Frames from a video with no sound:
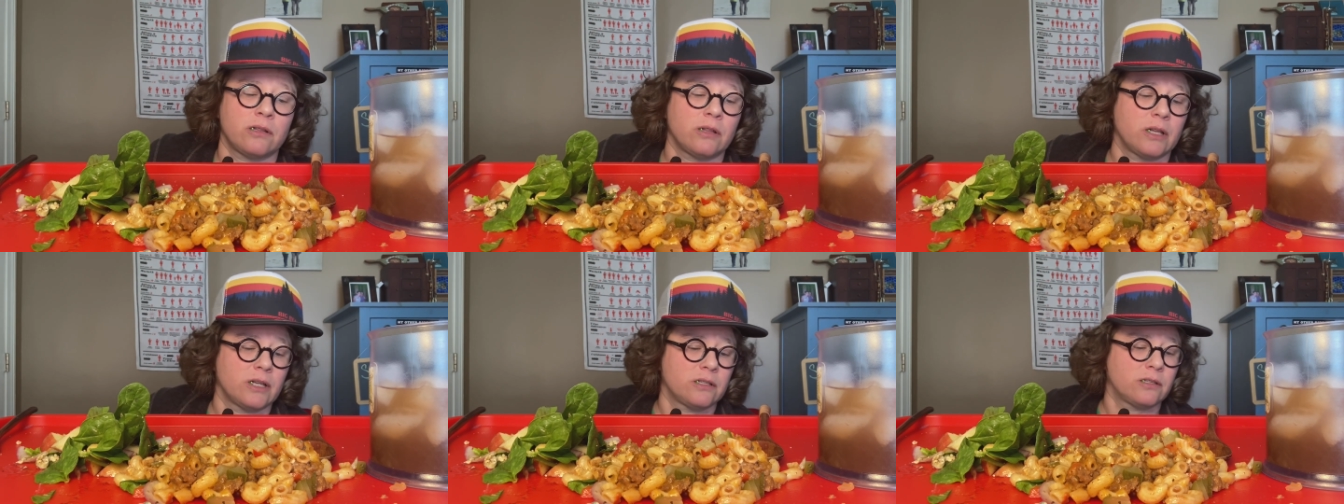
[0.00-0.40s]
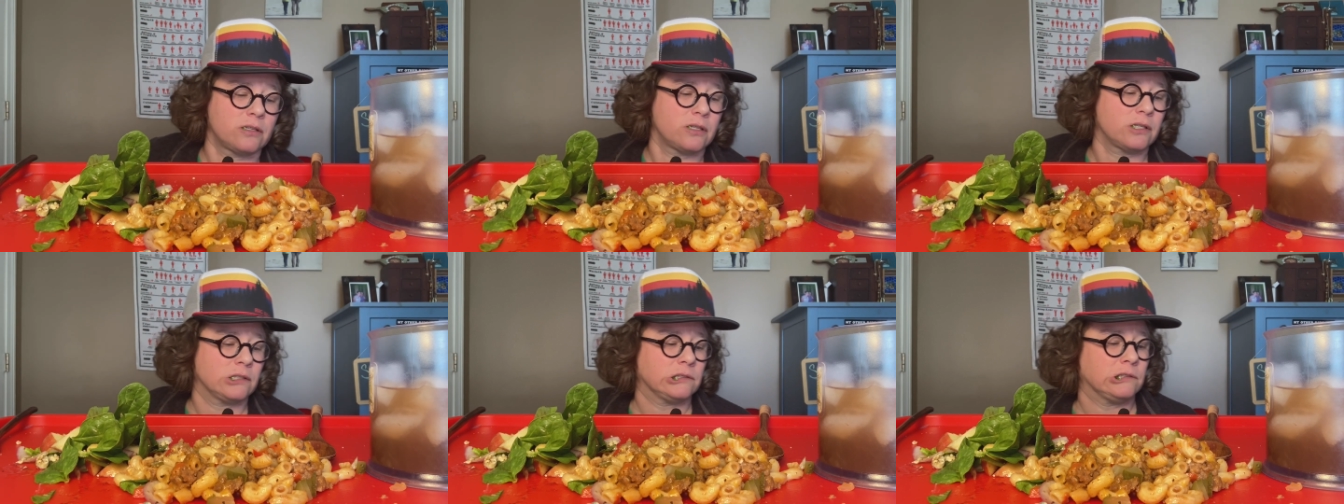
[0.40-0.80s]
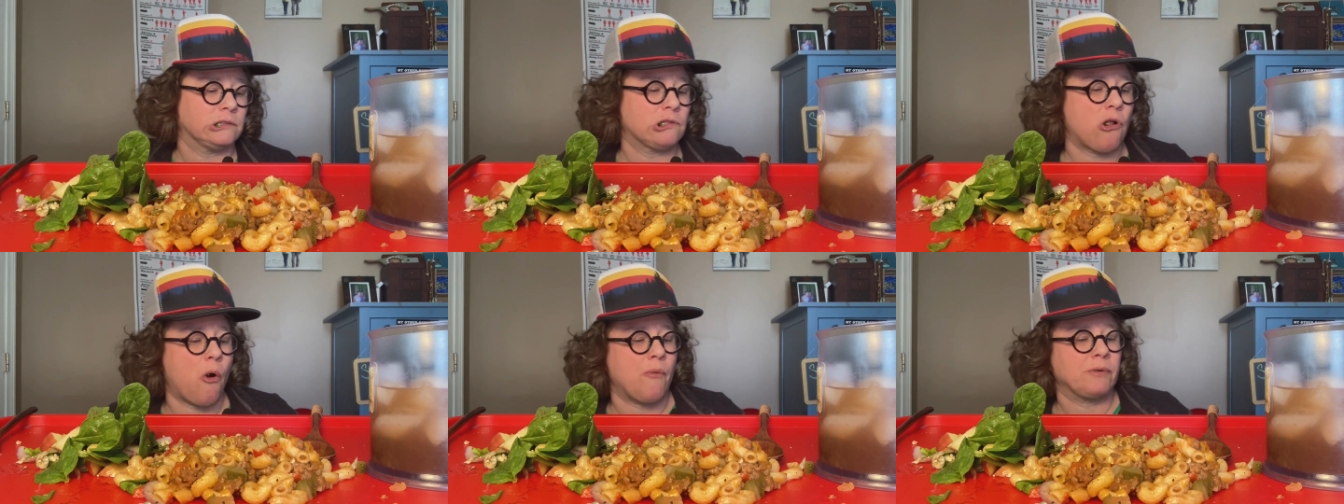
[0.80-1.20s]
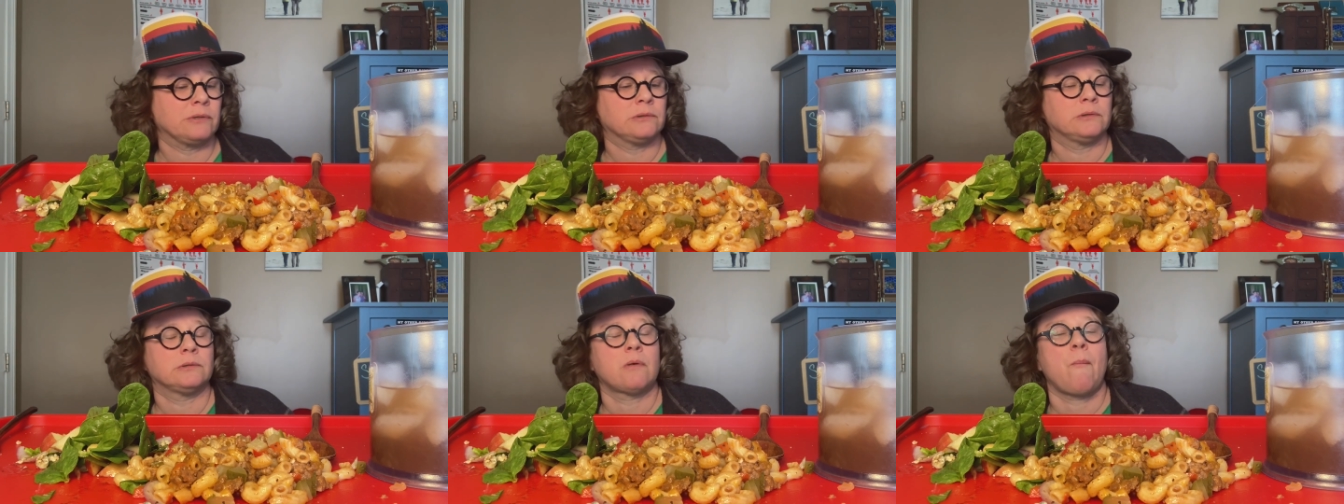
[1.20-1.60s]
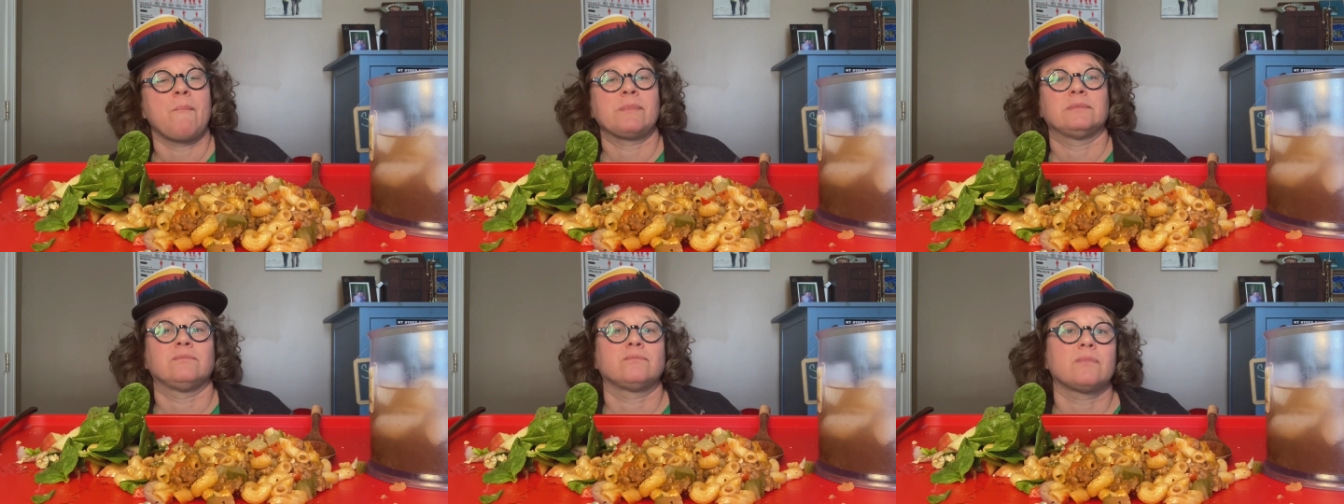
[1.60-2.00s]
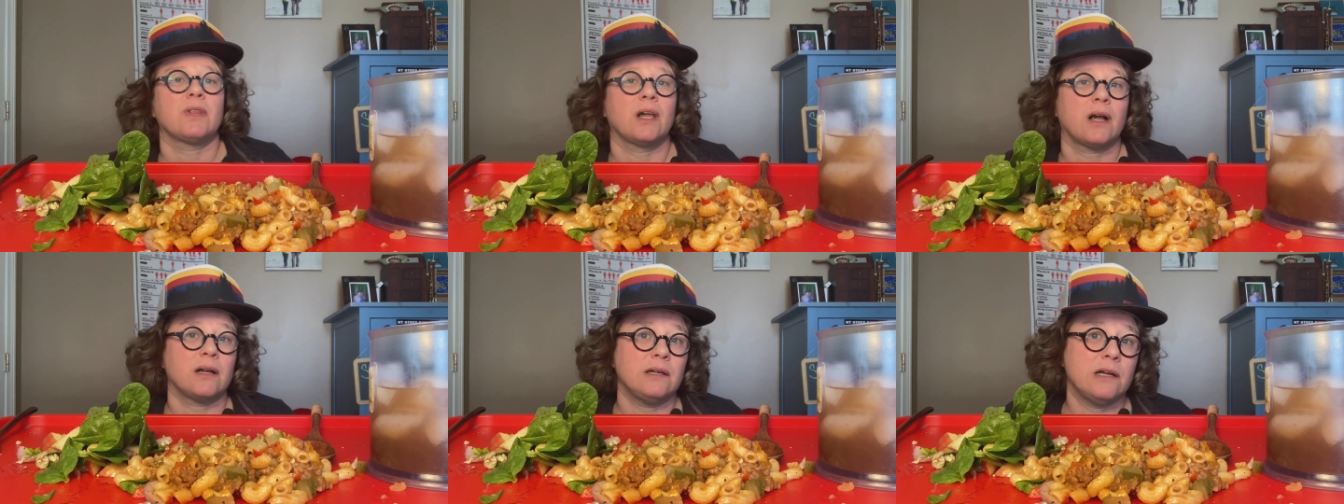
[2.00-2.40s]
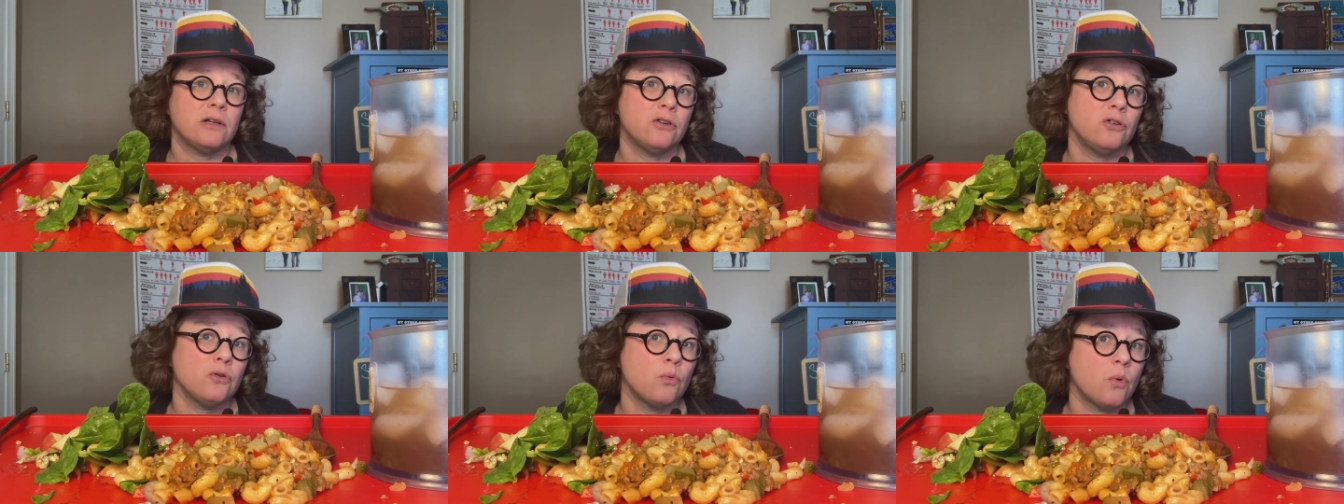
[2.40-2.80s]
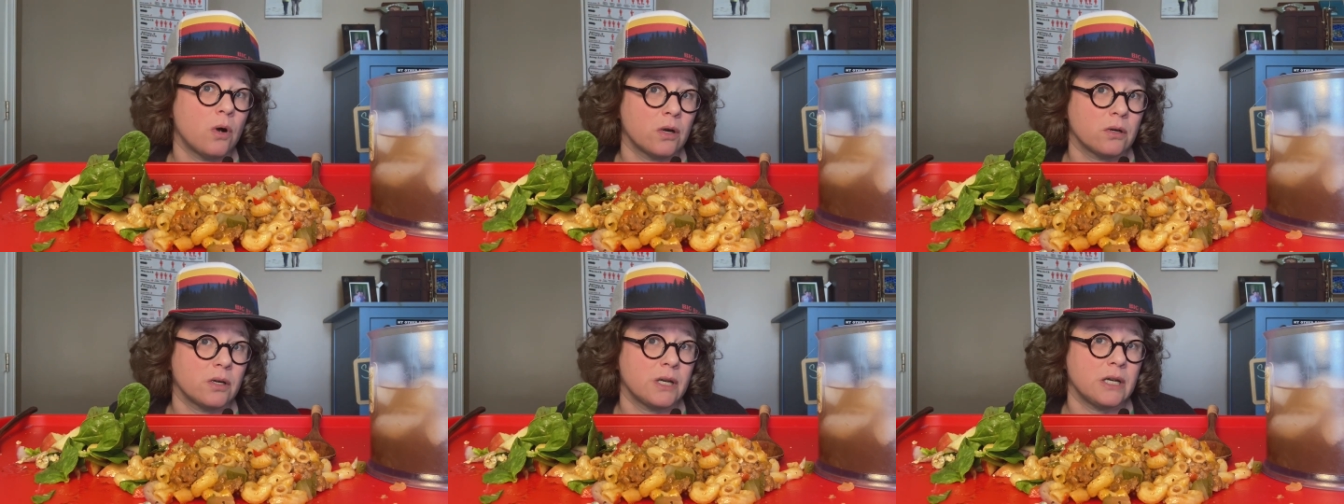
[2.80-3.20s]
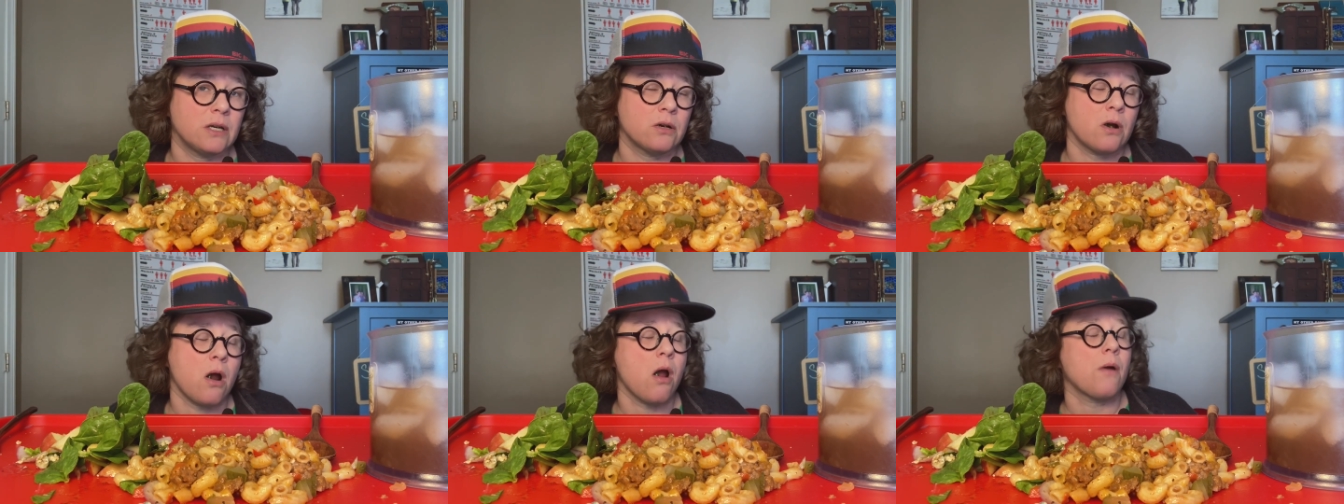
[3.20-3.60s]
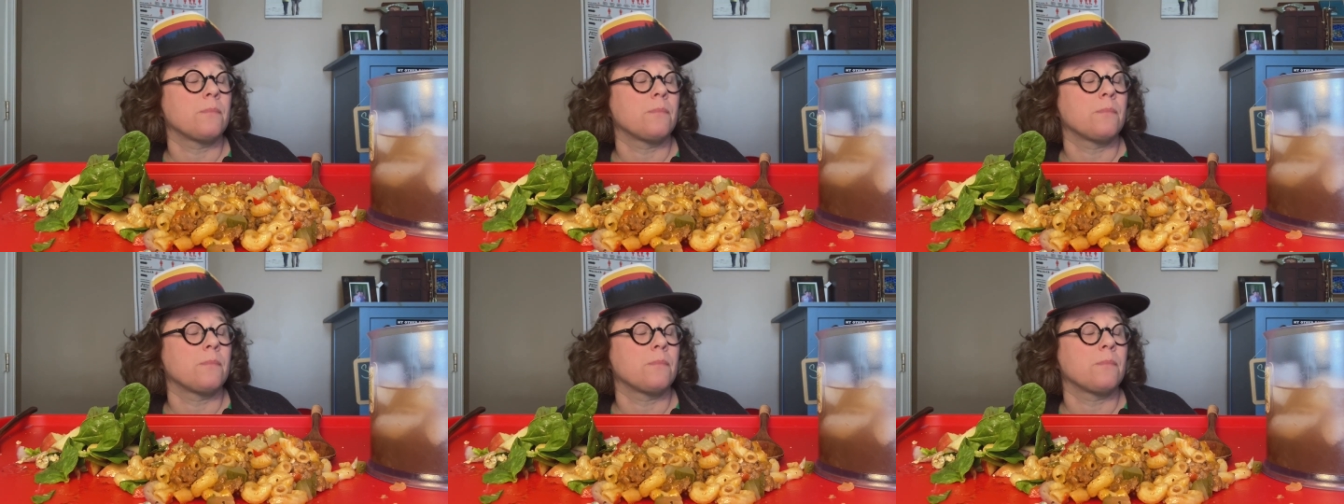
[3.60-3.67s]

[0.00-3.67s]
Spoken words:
list. I think I need a new water heater.